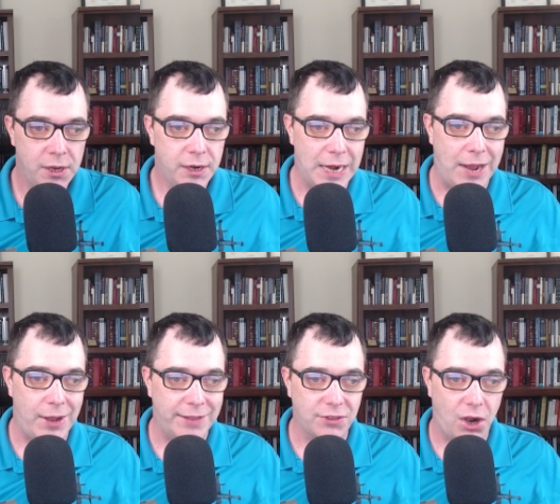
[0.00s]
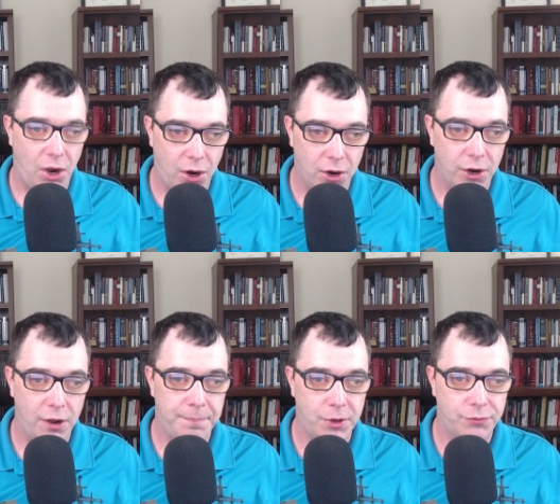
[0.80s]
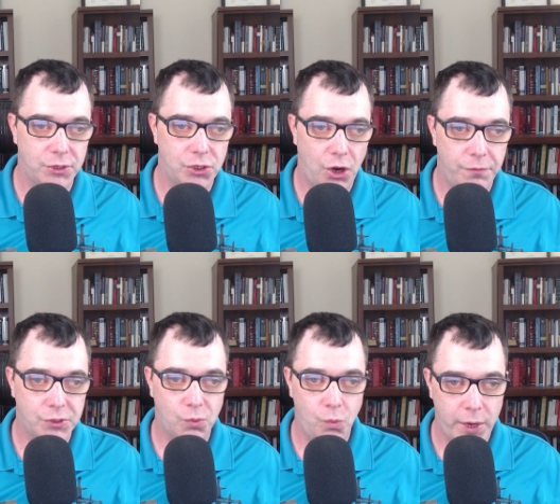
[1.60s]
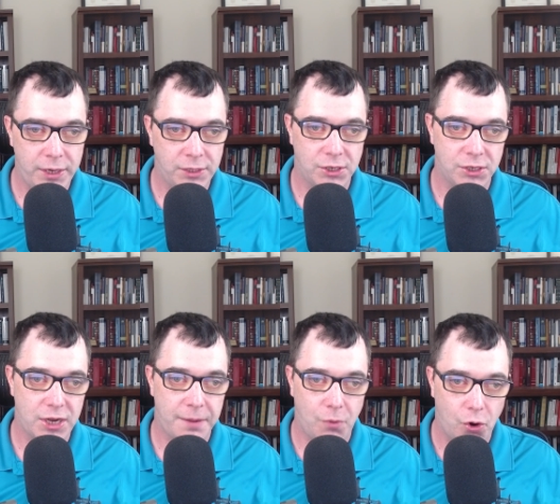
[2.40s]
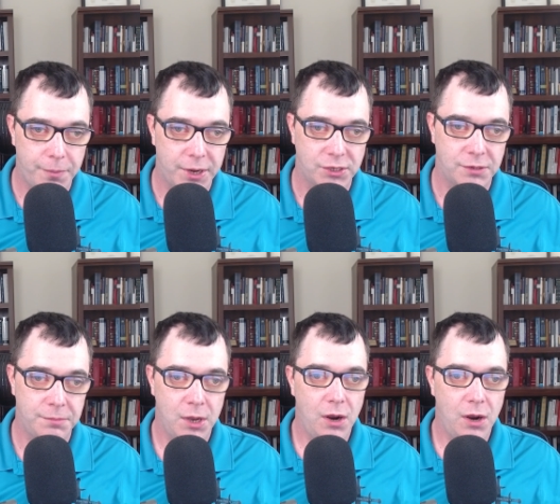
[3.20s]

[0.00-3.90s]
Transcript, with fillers: Now, at the heart of both the Jehovah's Witnesses and Mormonism